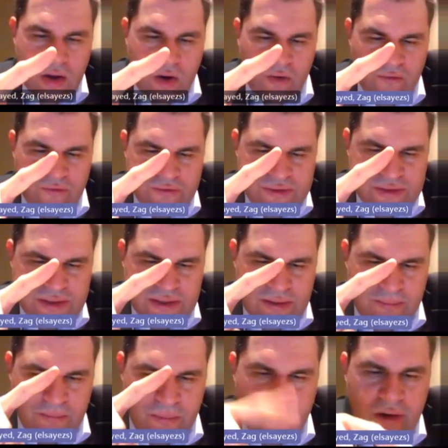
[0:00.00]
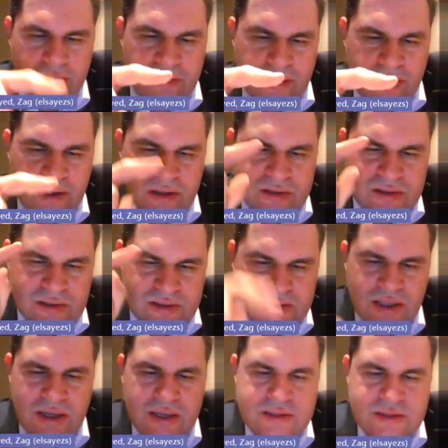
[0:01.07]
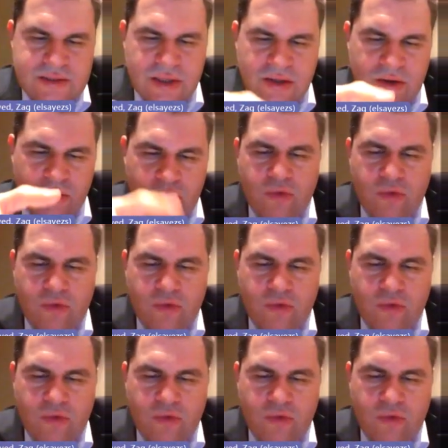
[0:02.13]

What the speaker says: of the particles inside the